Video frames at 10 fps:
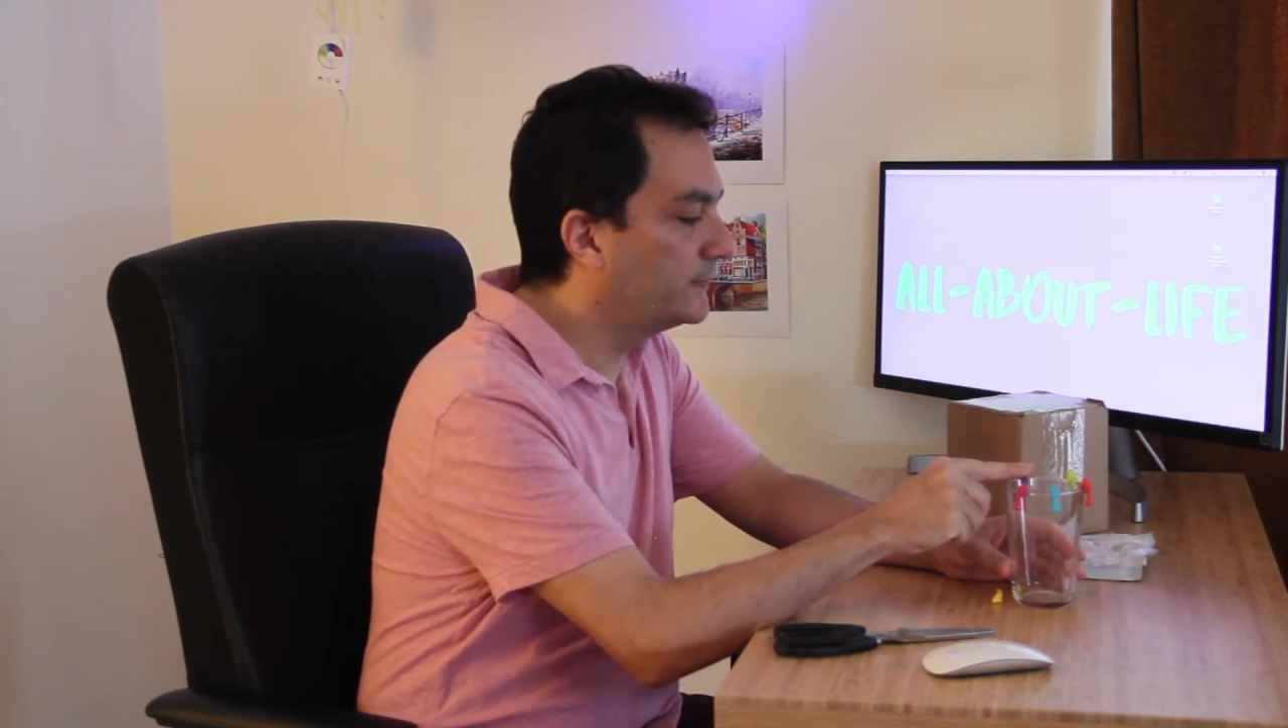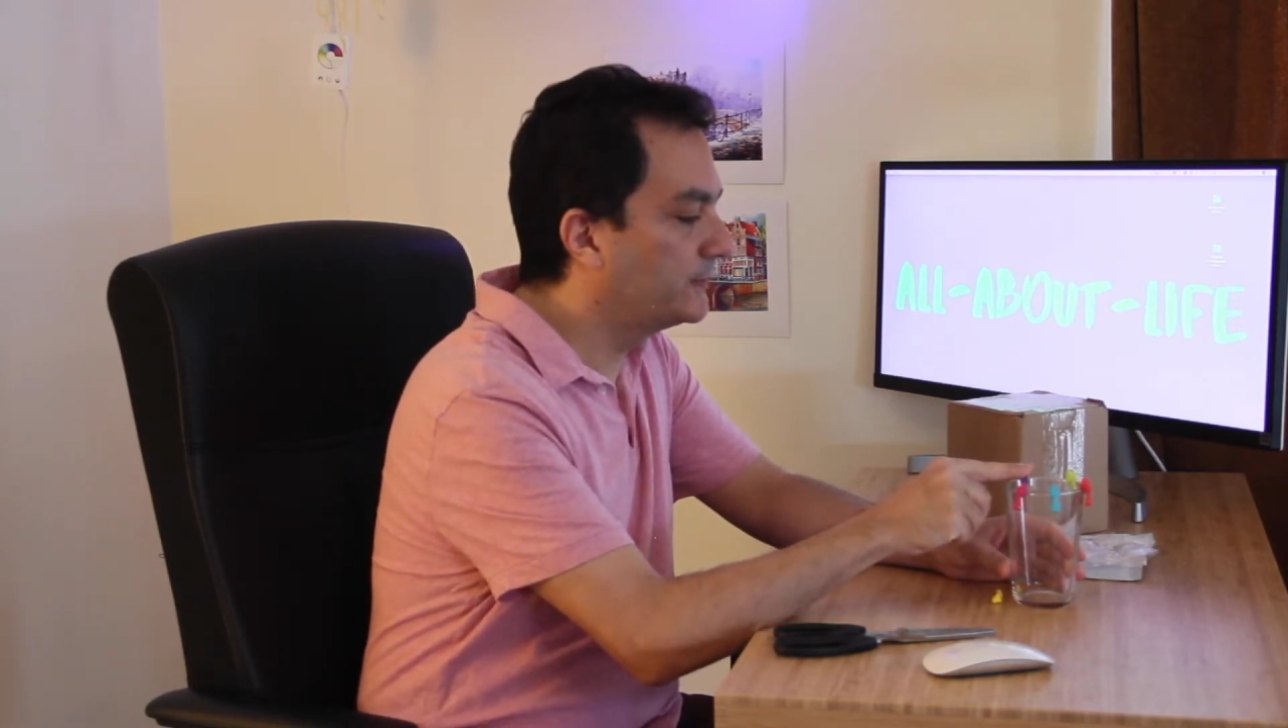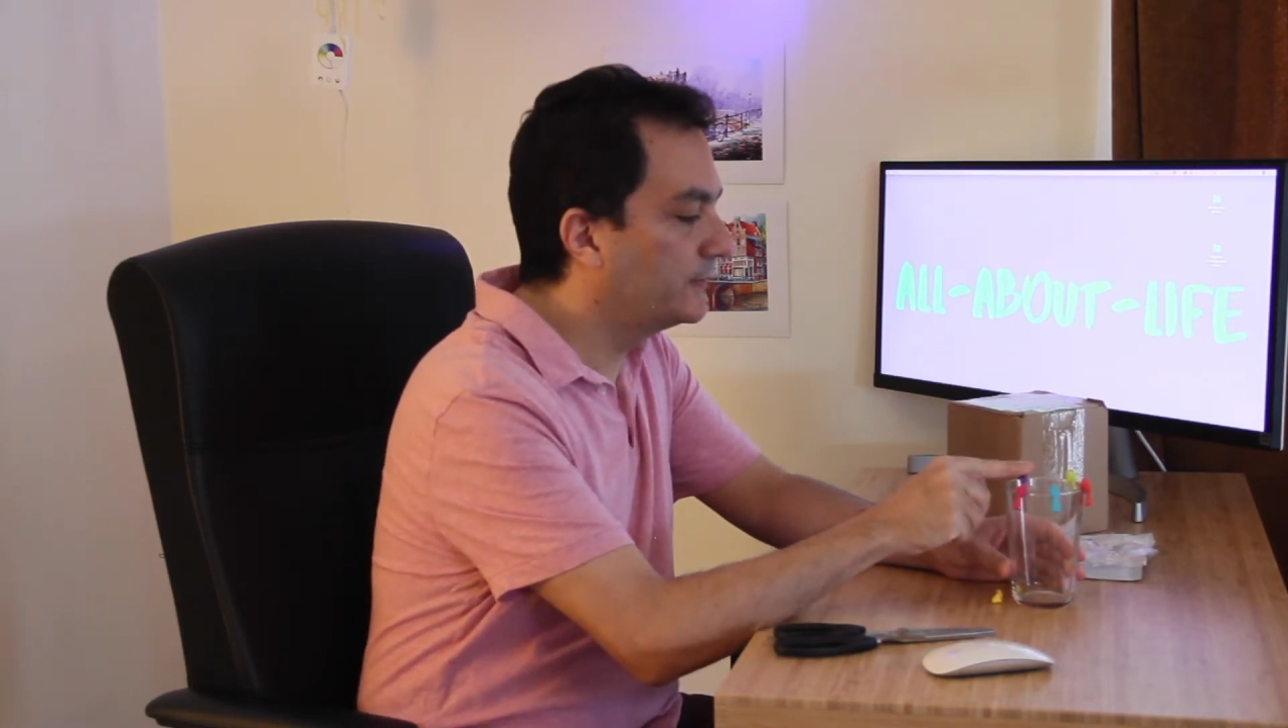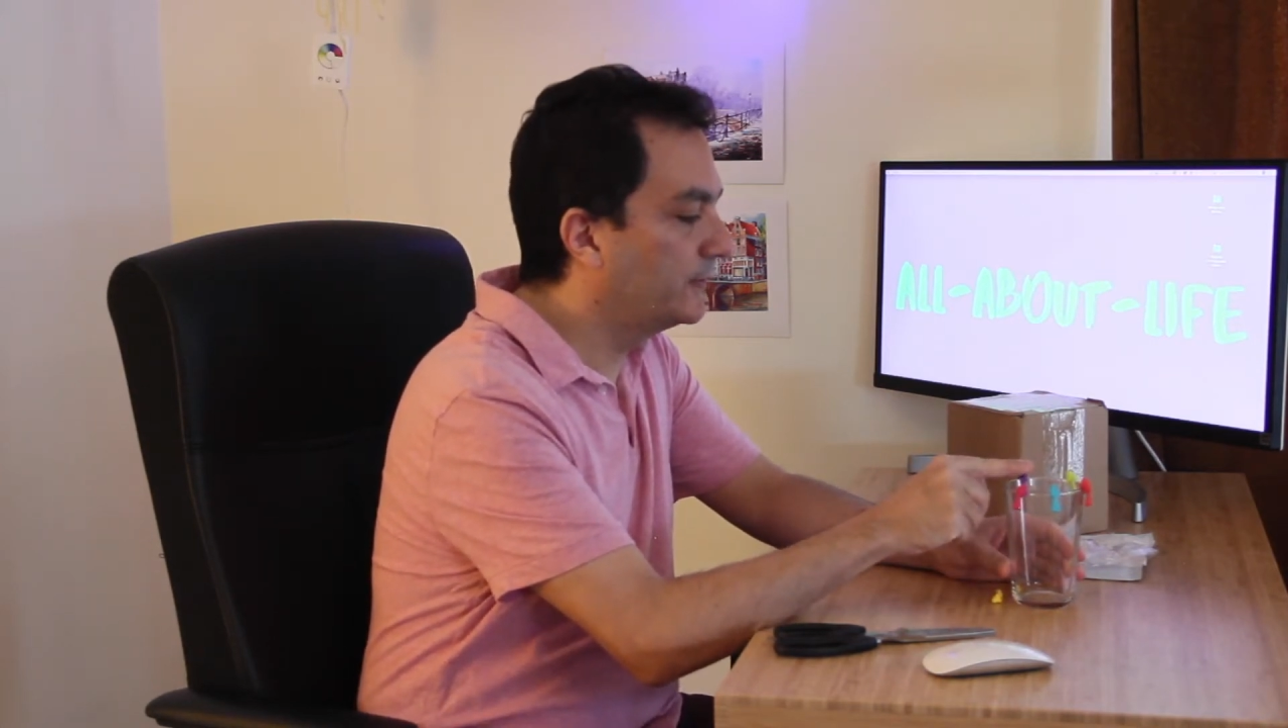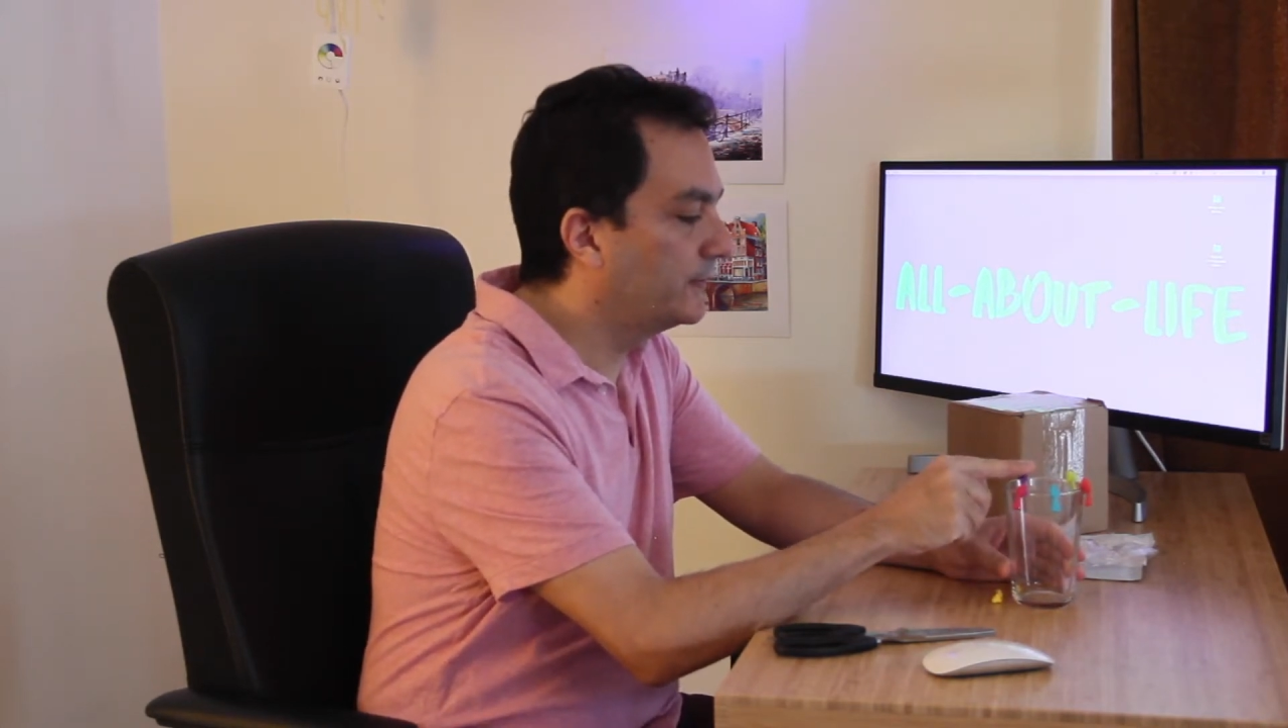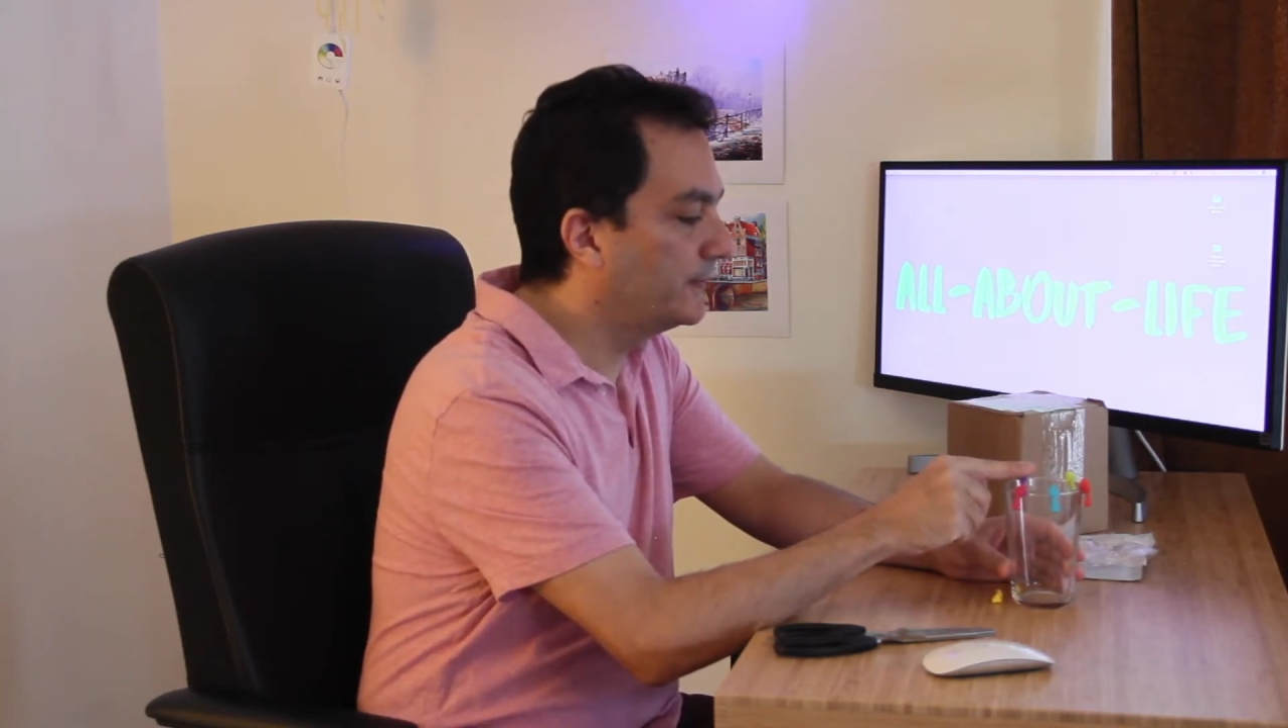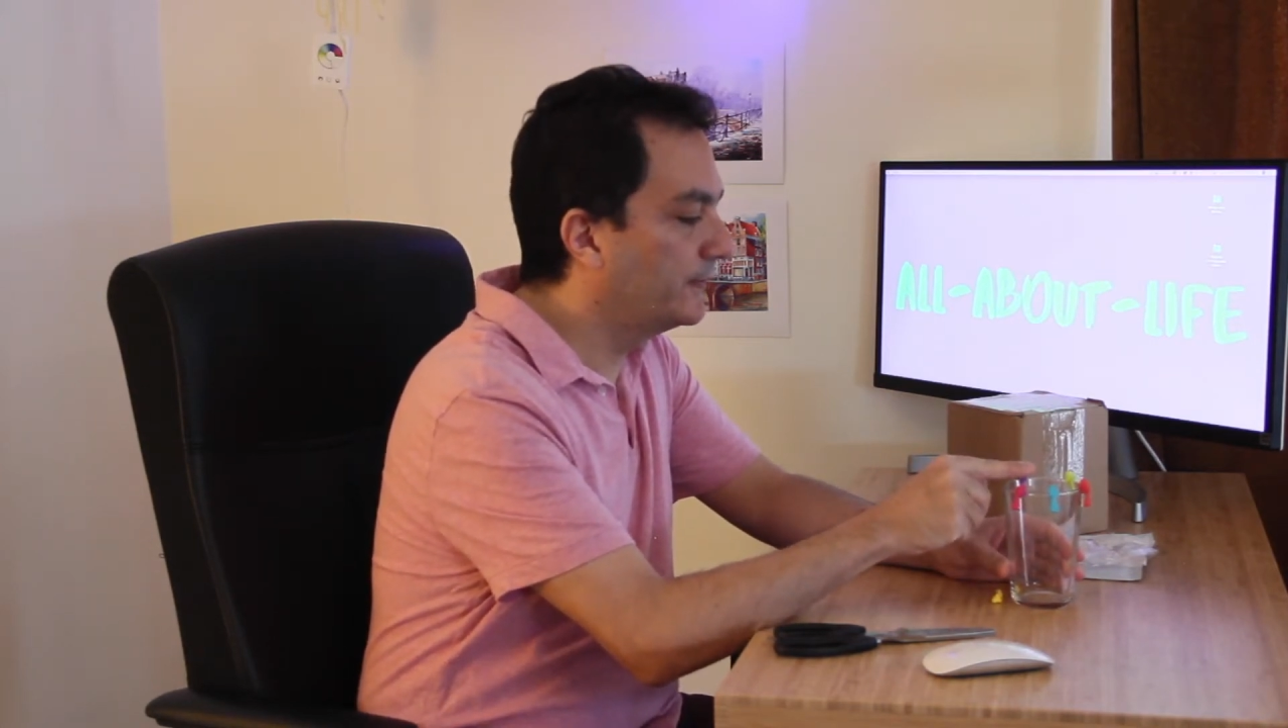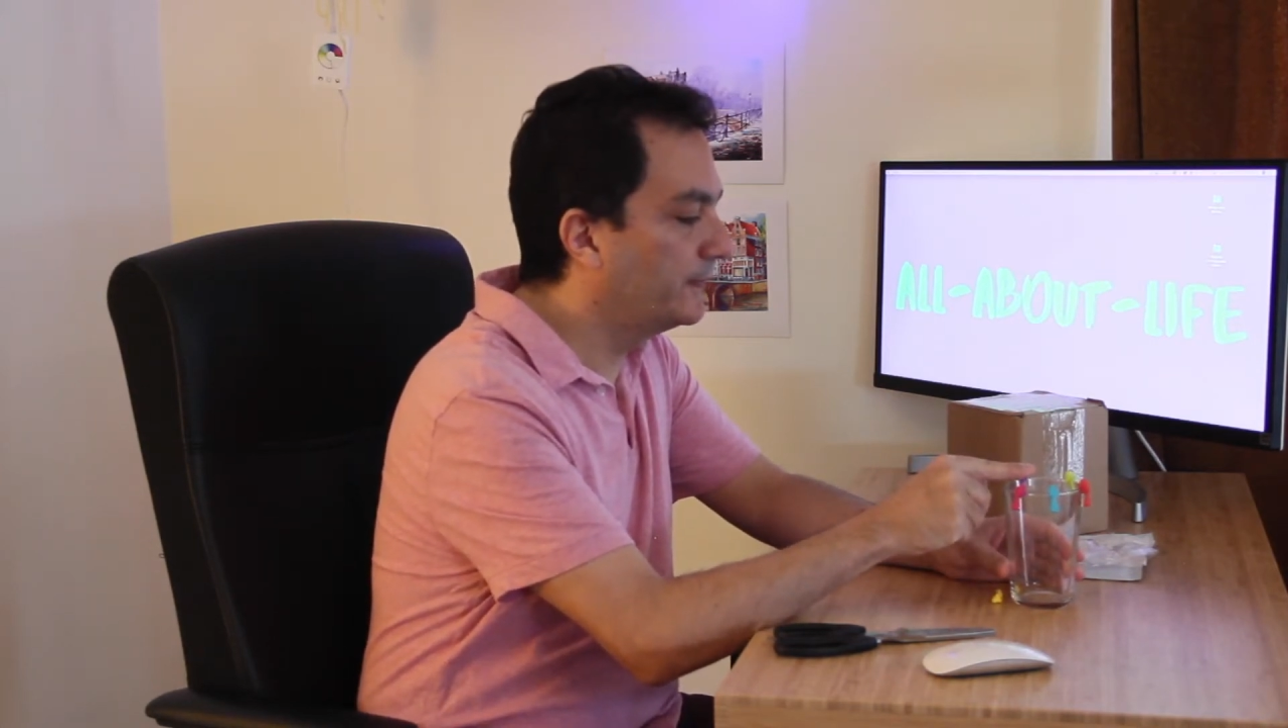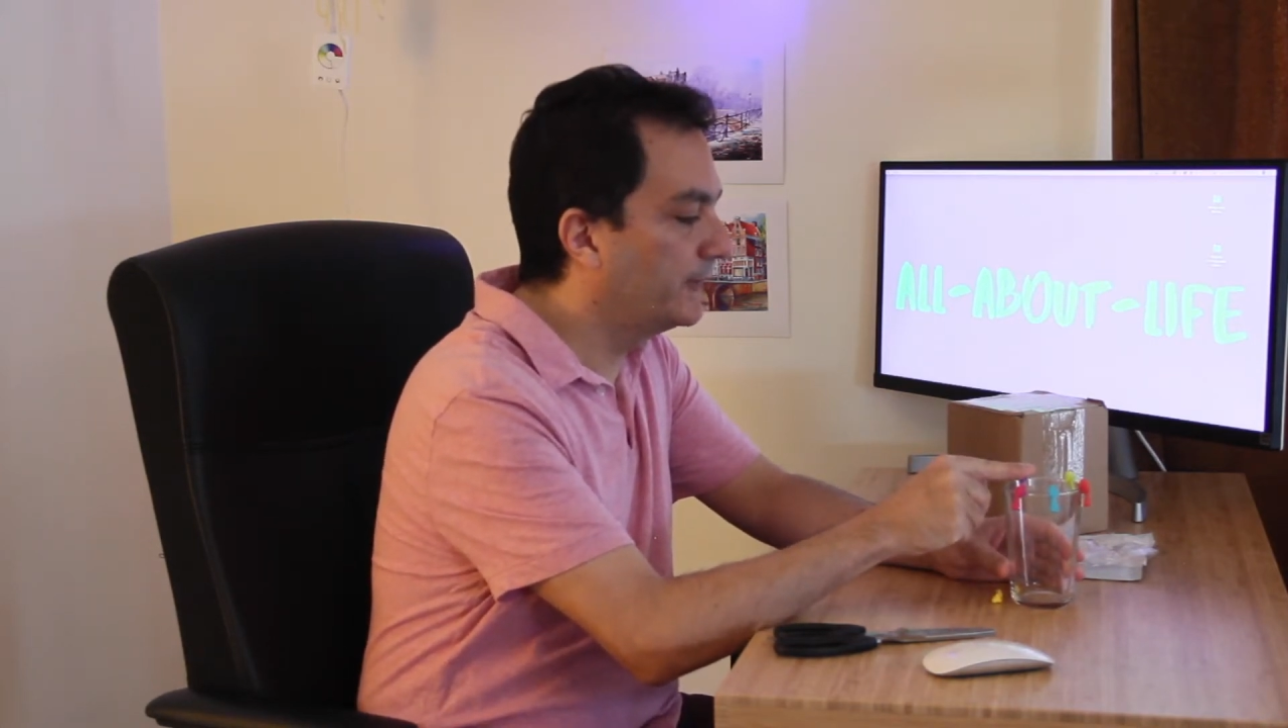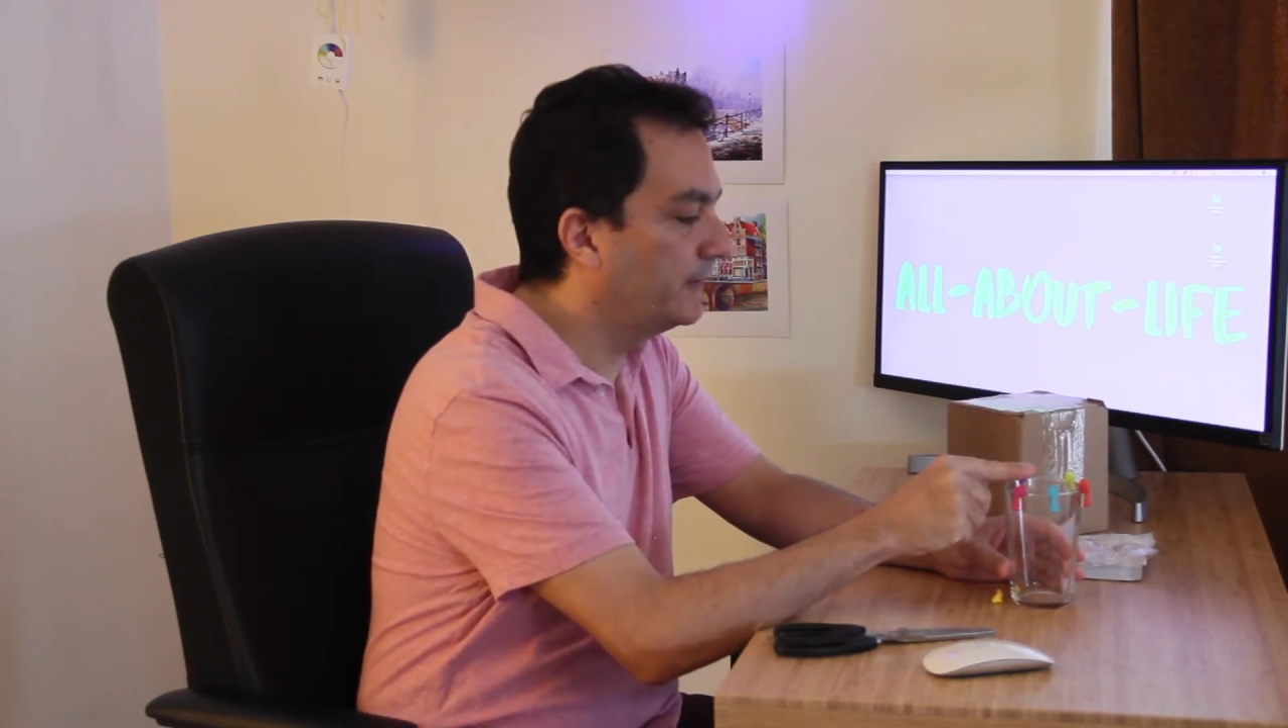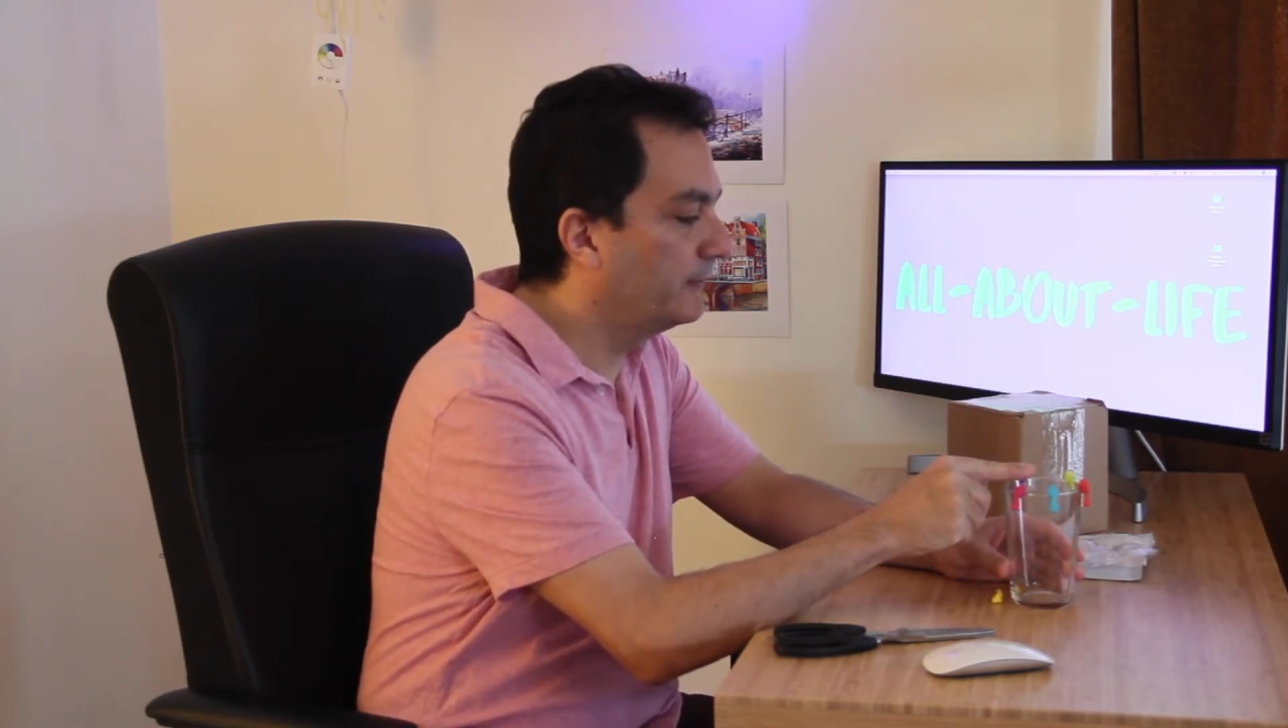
strong. They